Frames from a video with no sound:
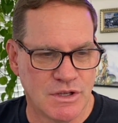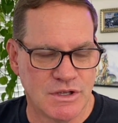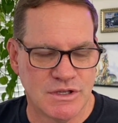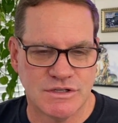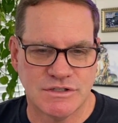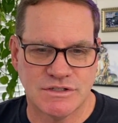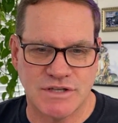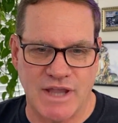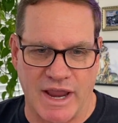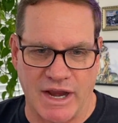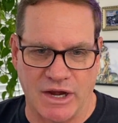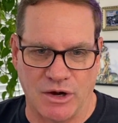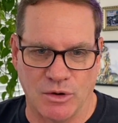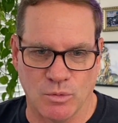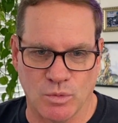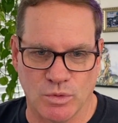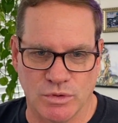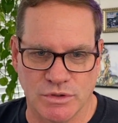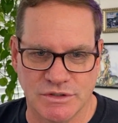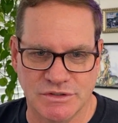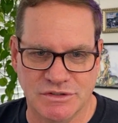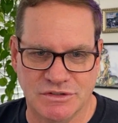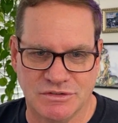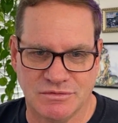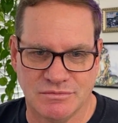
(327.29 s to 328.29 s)
Tiger
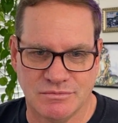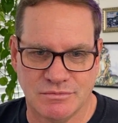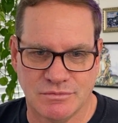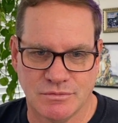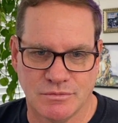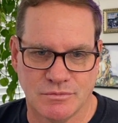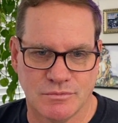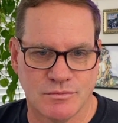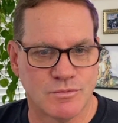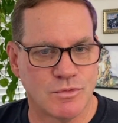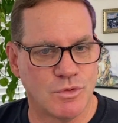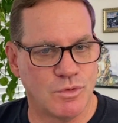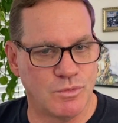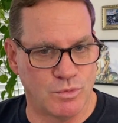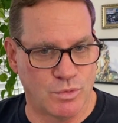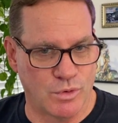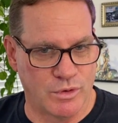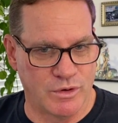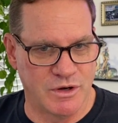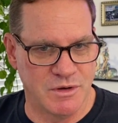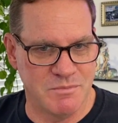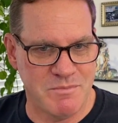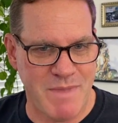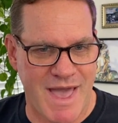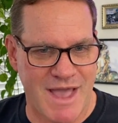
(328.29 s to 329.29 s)
Woods,
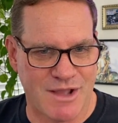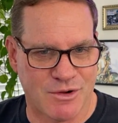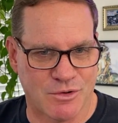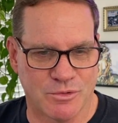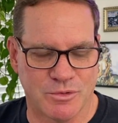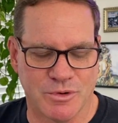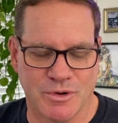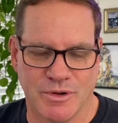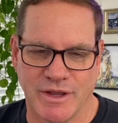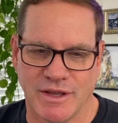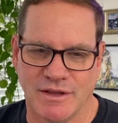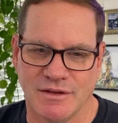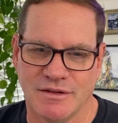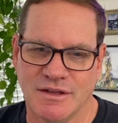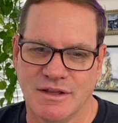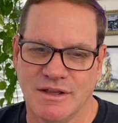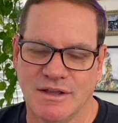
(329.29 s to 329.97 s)
Rory McIlroy.